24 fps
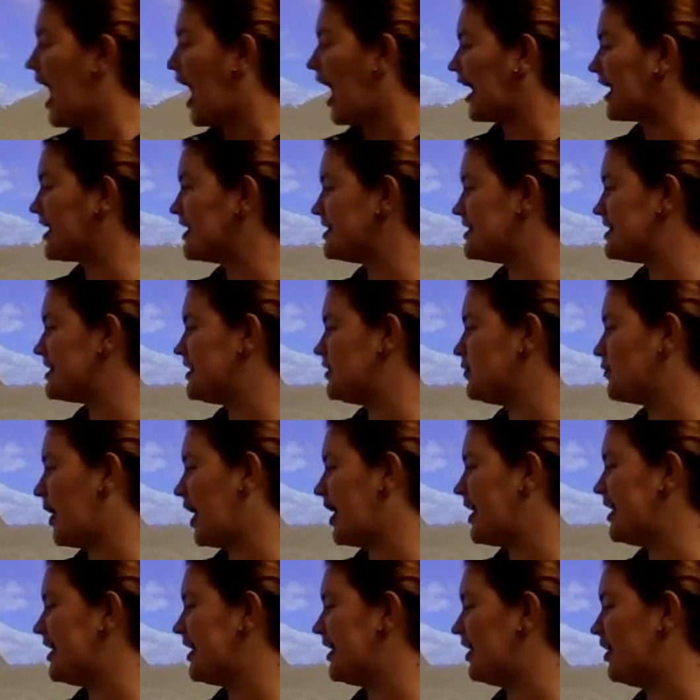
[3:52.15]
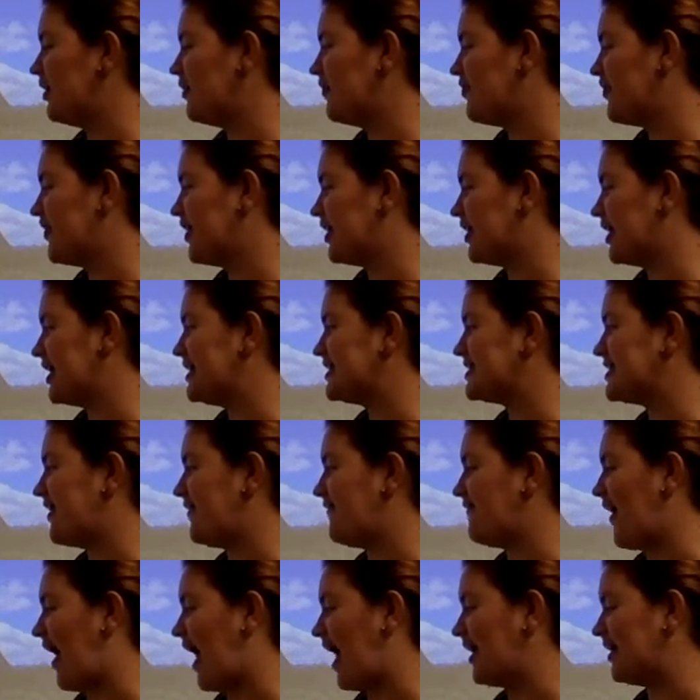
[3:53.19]
I can see right here, there is
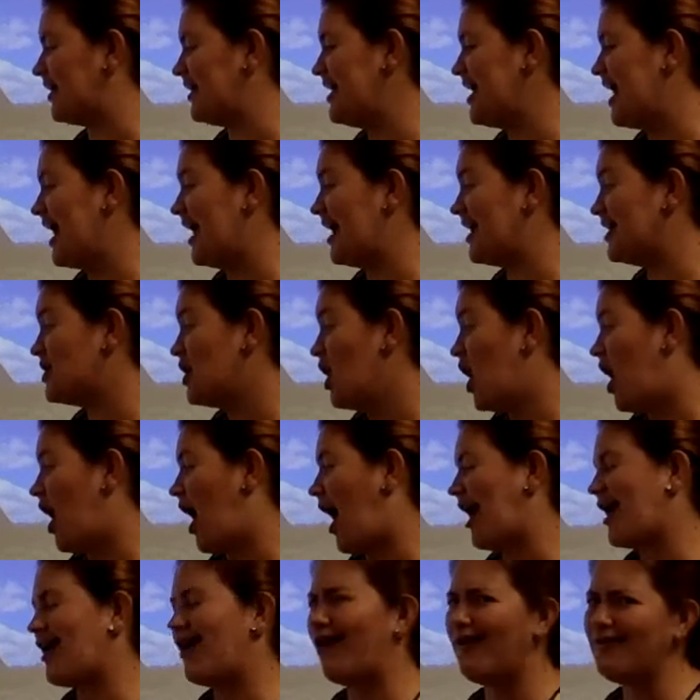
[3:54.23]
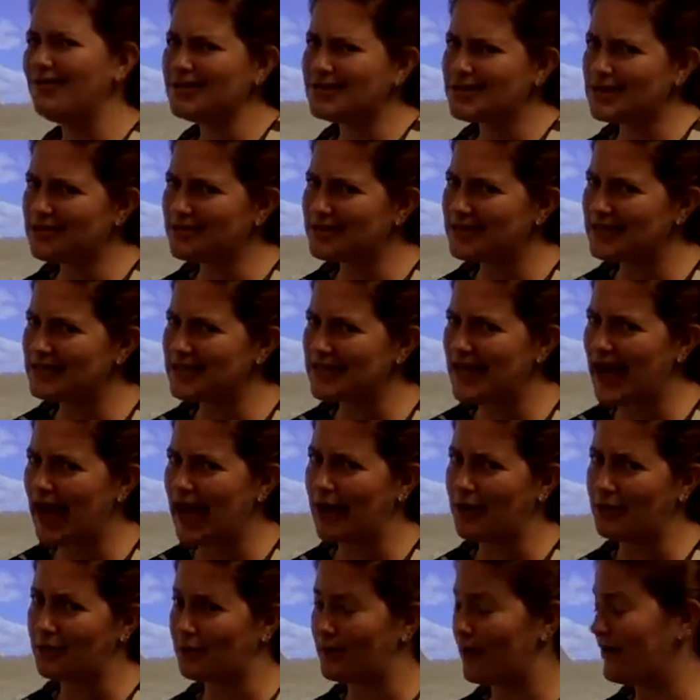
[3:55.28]
a valley, and I also
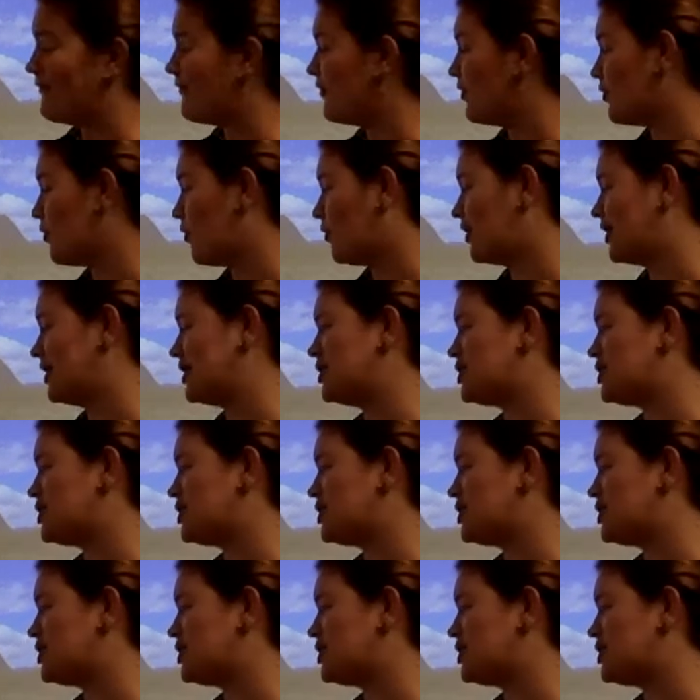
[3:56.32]
see a river or a